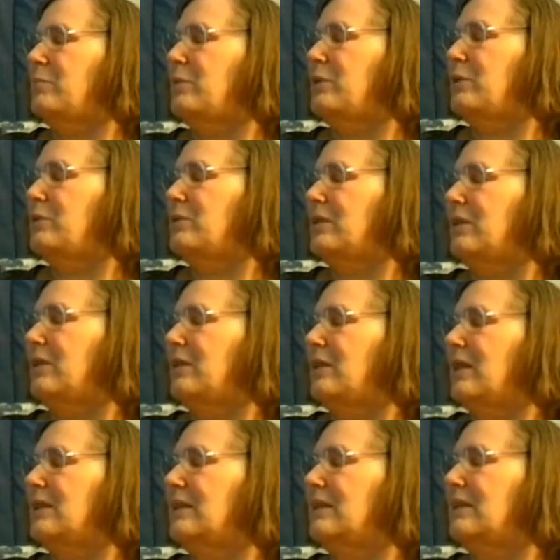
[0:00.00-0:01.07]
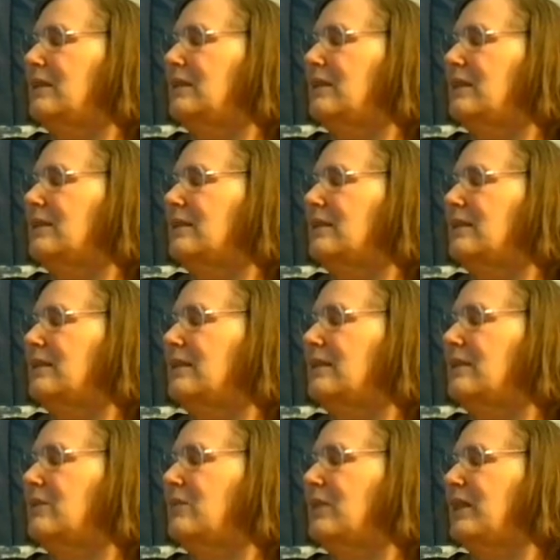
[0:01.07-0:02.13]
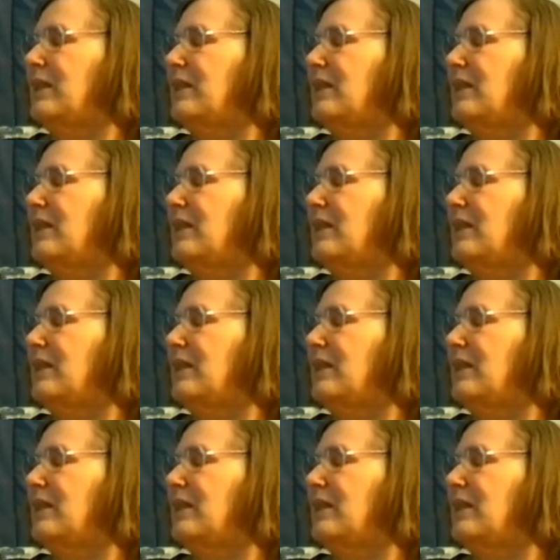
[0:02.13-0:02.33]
produce a silky